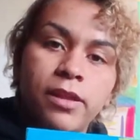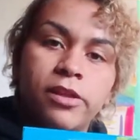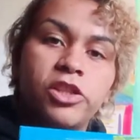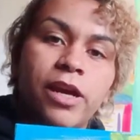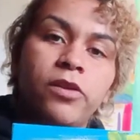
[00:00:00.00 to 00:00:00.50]
The
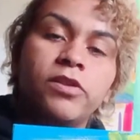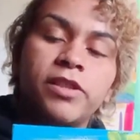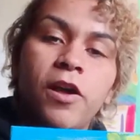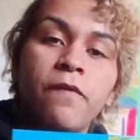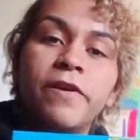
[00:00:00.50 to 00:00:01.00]
shadow
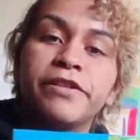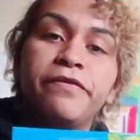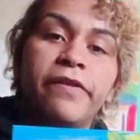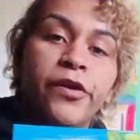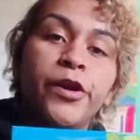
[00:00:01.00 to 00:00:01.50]
self is a
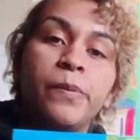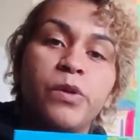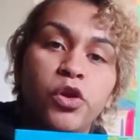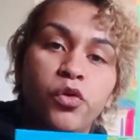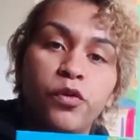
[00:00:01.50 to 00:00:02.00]
very
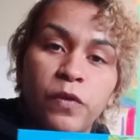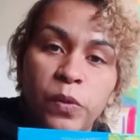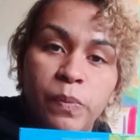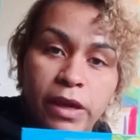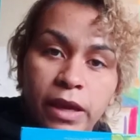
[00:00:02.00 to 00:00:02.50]
beautiful
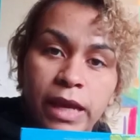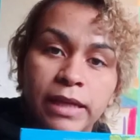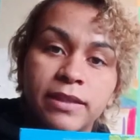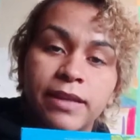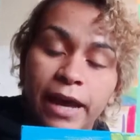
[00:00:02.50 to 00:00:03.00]
being
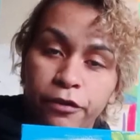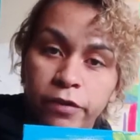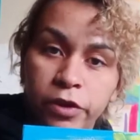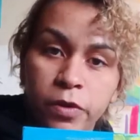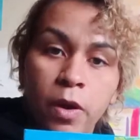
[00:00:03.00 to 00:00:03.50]
inside of
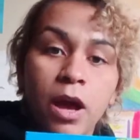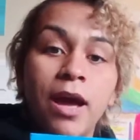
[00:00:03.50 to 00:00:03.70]
you